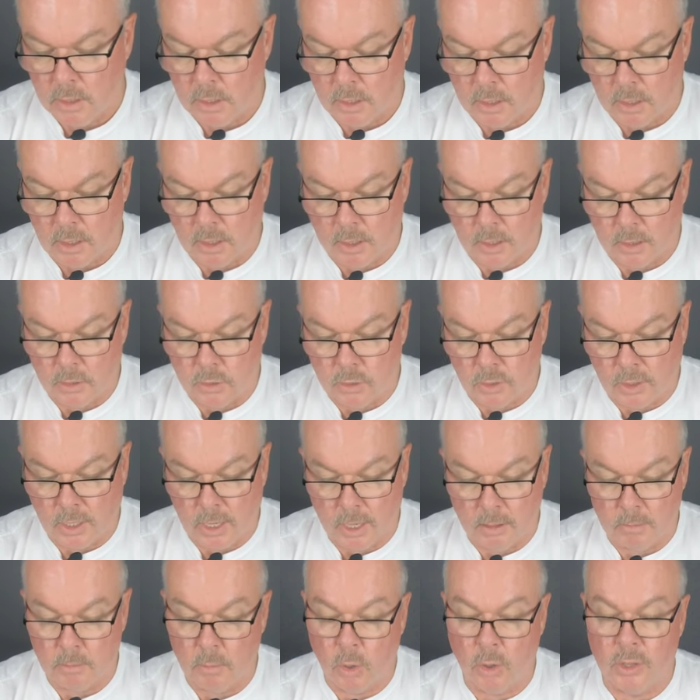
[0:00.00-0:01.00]
Uh, you
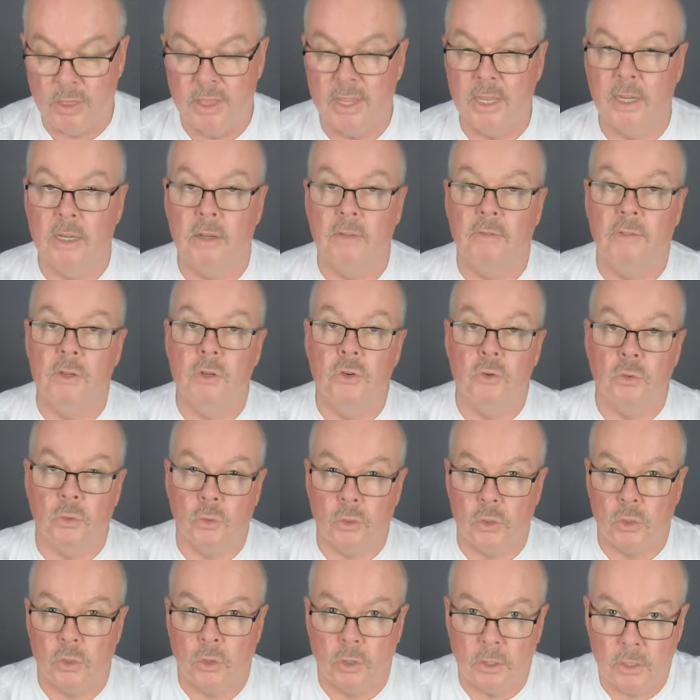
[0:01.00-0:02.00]
can buy the individual
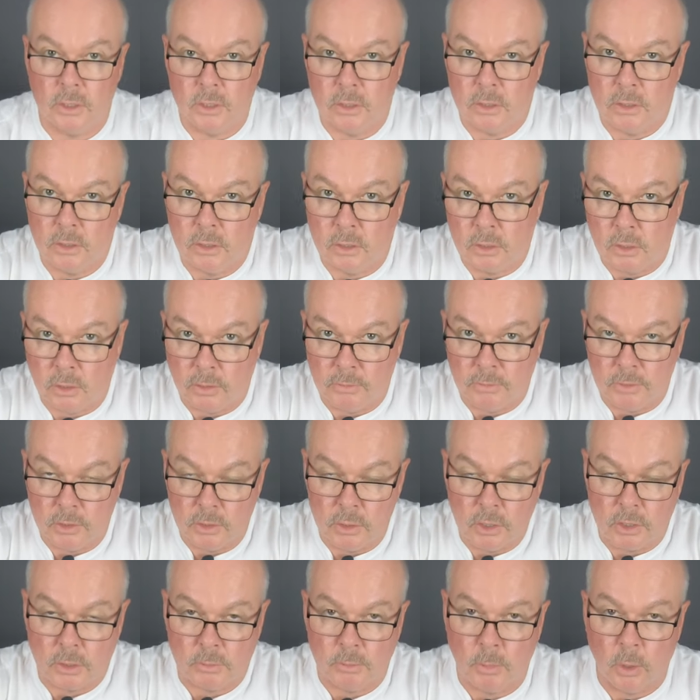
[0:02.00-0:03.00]
sizes, so if you're
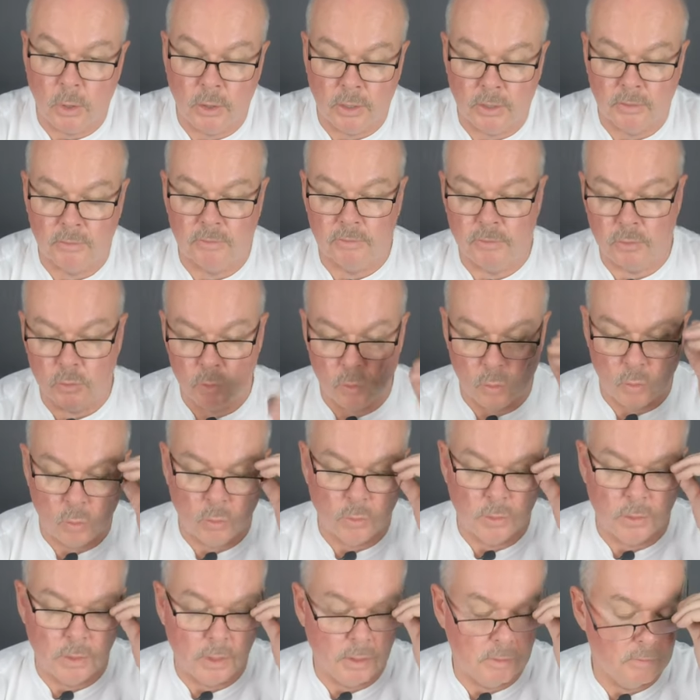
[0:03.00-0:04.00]
just buying
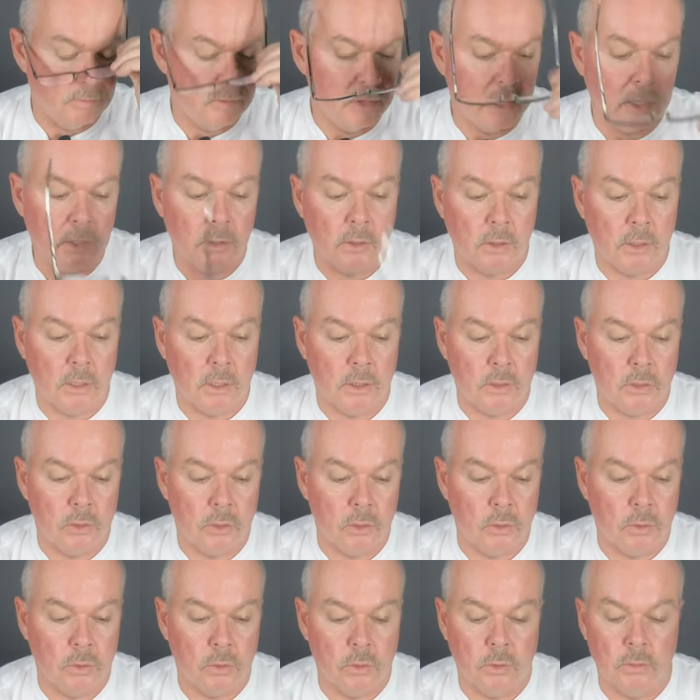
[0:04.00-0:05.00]
for the vehicle that
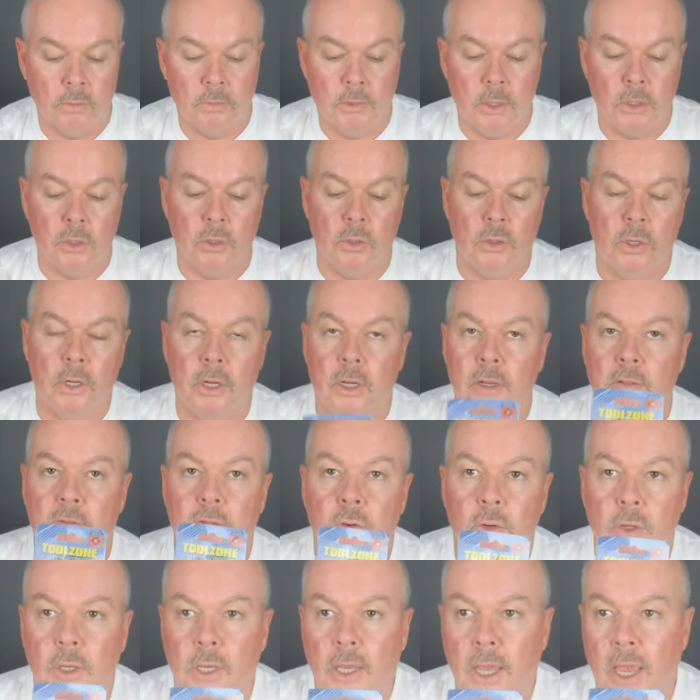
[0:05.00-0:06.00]
you're that you're needing
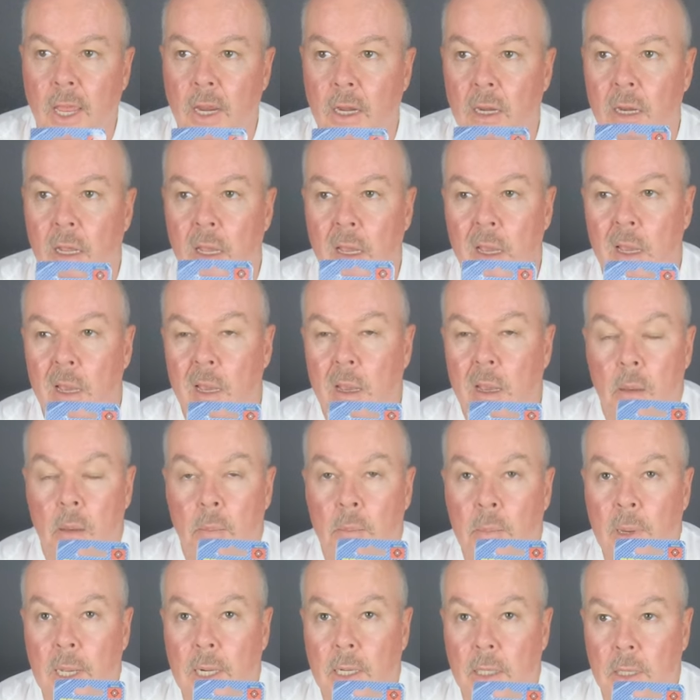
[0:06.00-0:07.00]
for, you can.
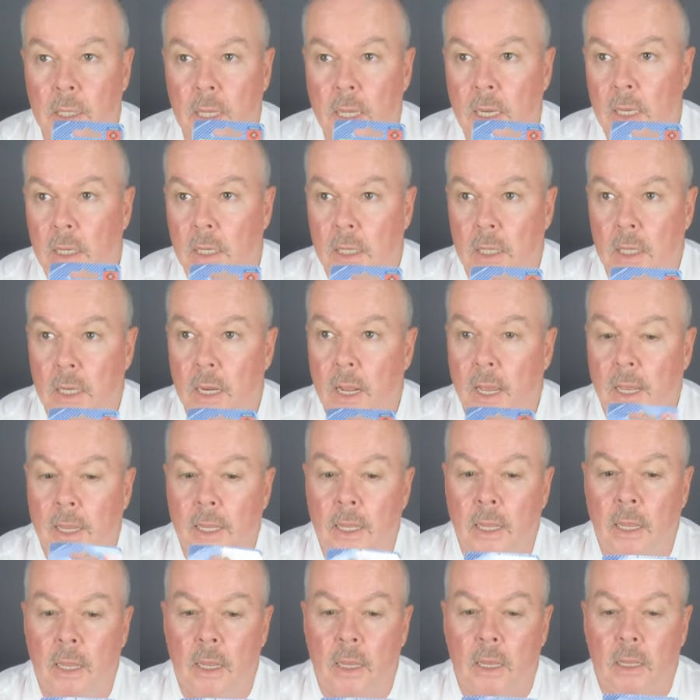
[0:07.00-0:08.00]
But at the end of the
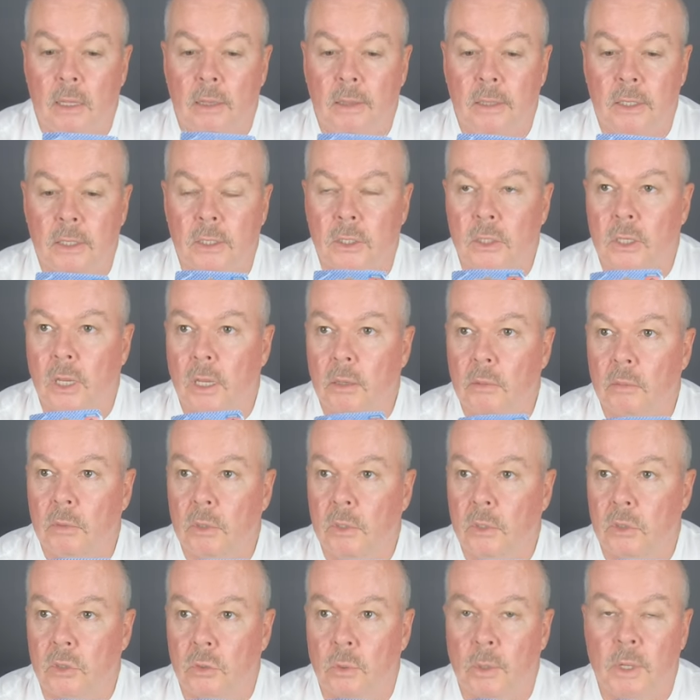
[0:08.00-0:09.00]
day, this set
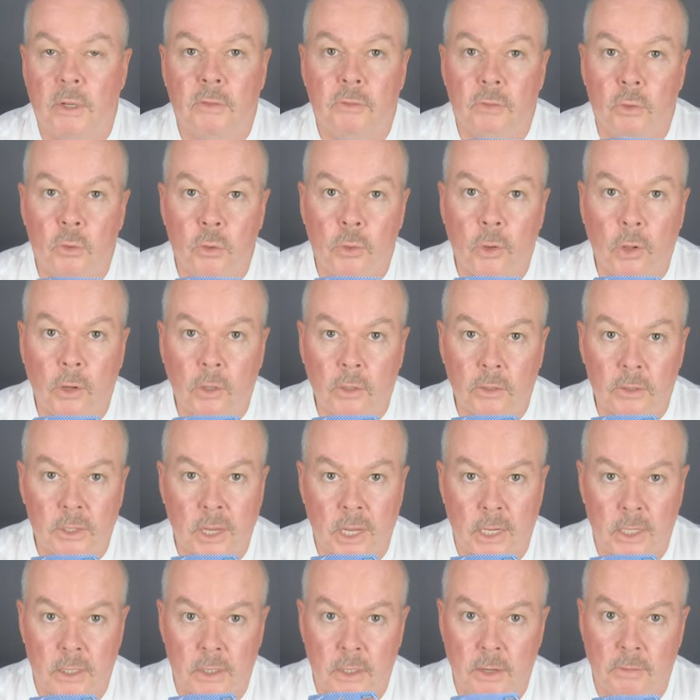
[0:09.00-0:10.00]
was twenty-four dollars
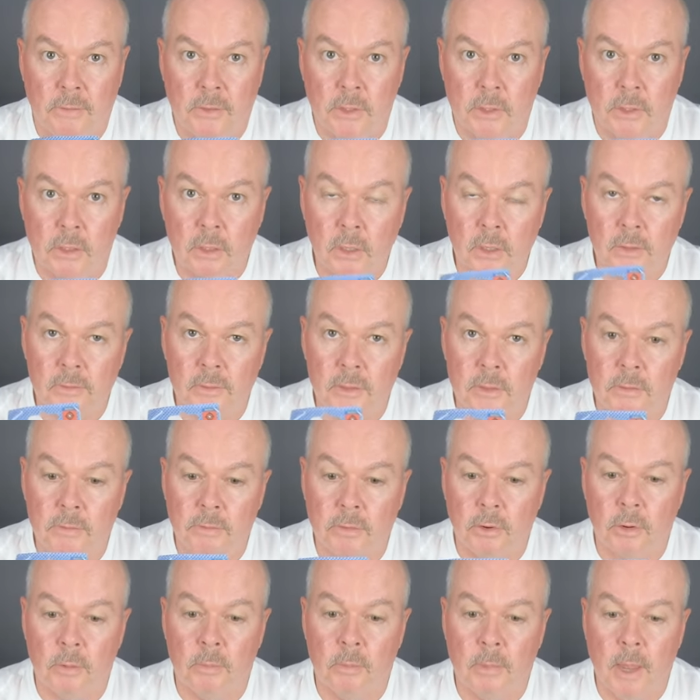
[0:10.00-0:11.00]
and eighty-seven cents delivered
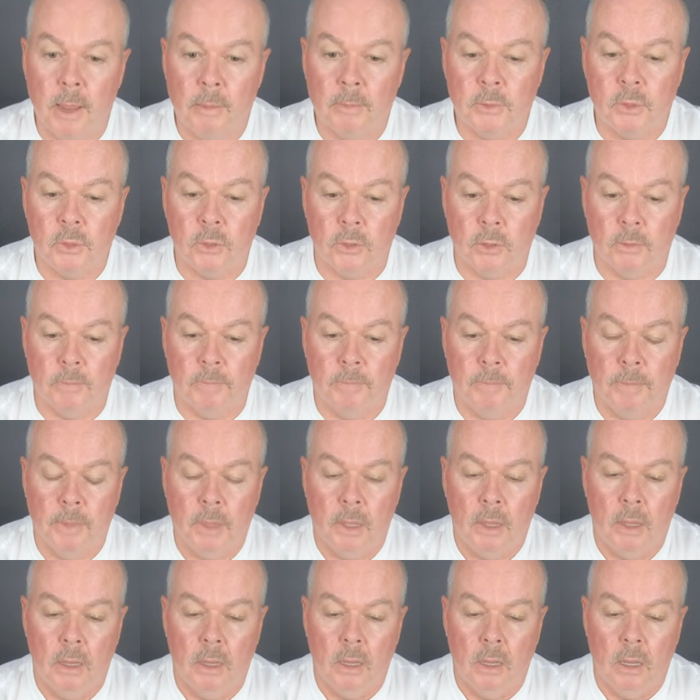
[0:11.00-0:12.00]
from Amazon.
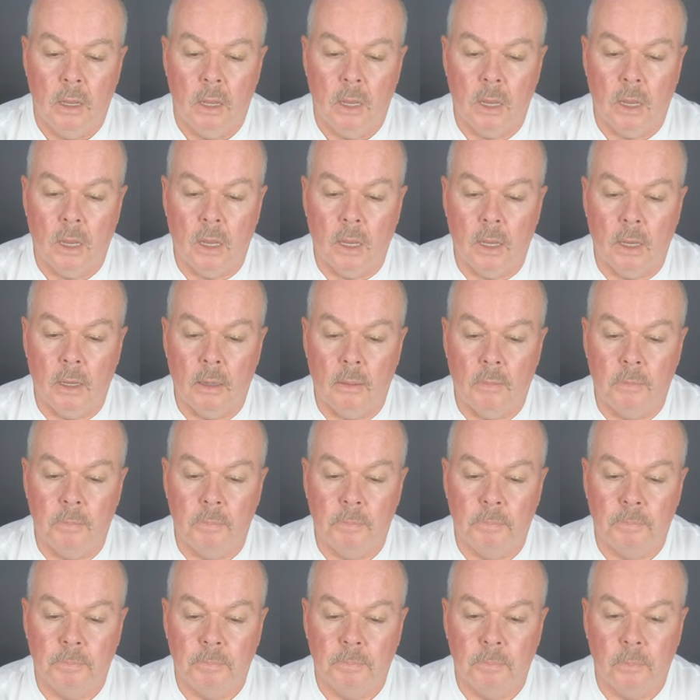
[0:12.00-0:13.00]

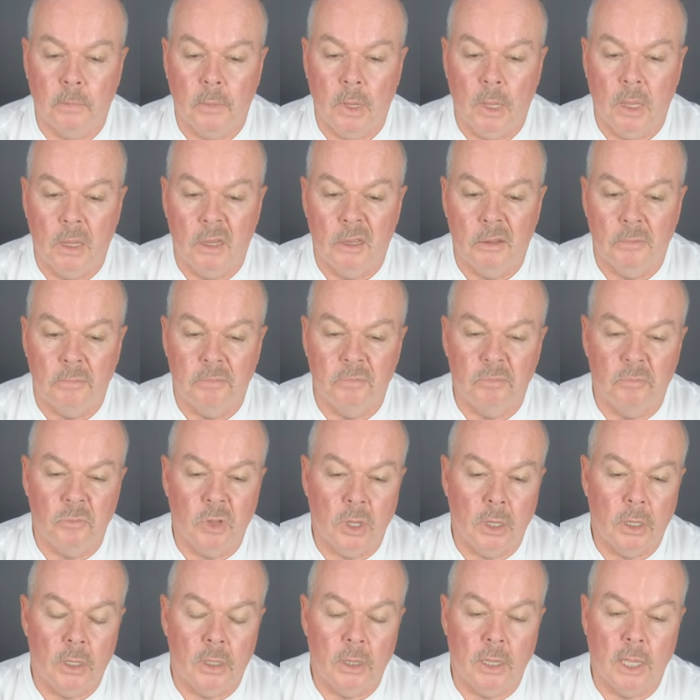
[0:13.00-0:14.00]
Um,
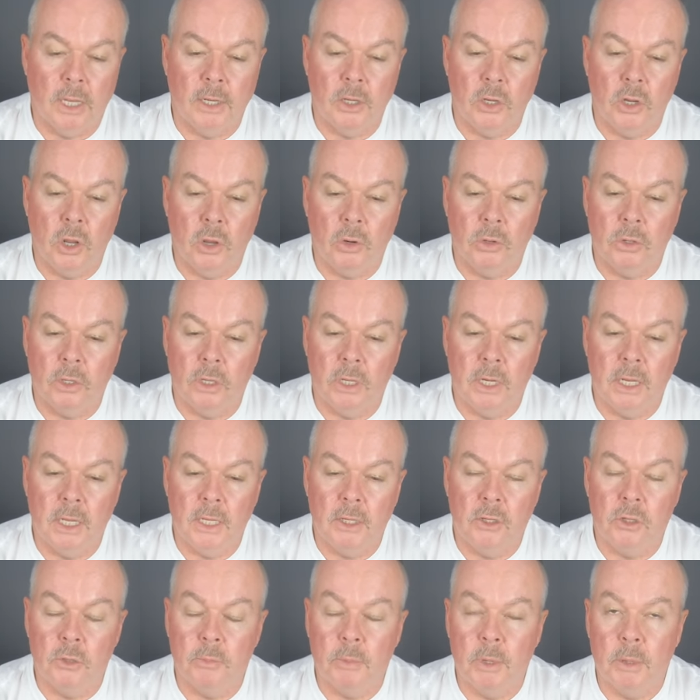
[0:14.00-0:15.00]
they don't
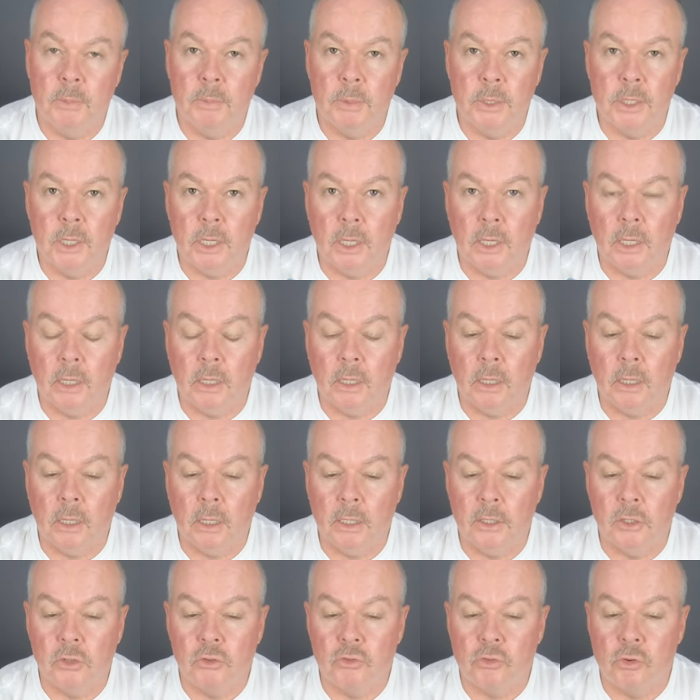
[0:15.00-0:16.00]
need to be
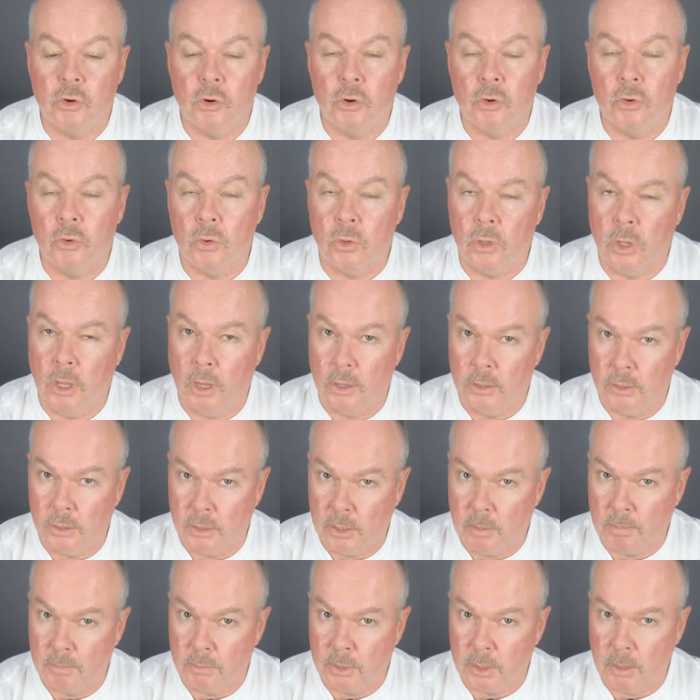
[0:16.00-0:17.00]
particularly strong, although
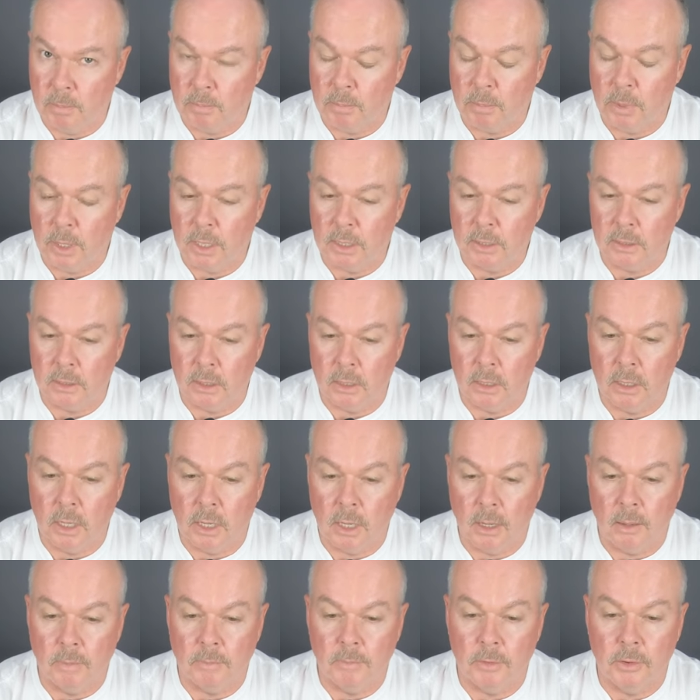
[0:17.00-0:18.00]
some some plugs are
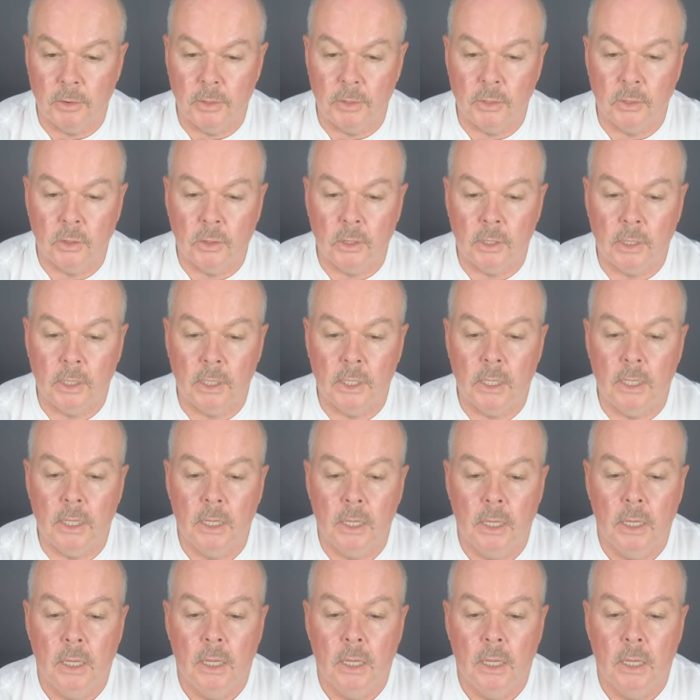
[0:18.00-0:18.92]
done up very tightly.